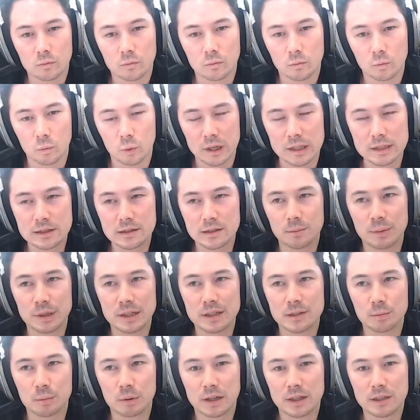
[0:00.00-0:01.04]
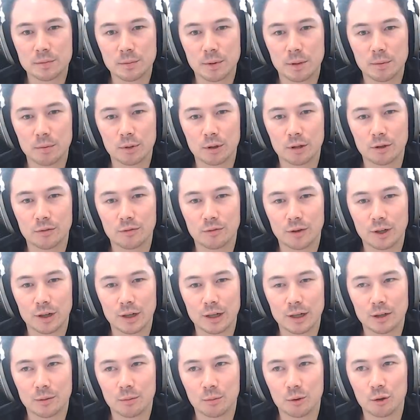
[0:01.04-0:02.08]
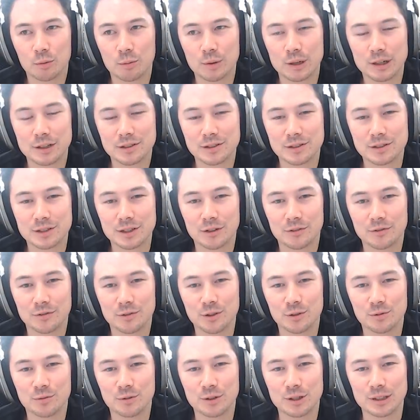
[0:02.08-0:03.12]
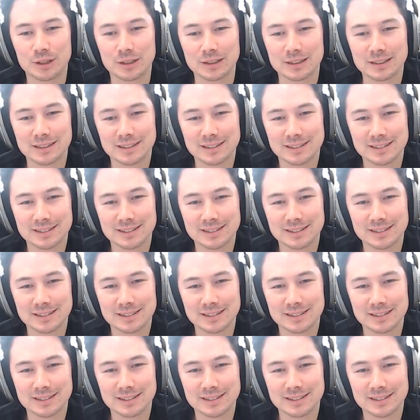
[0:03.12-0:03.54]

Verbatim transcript: where's the best place people can find out more about yourself and your work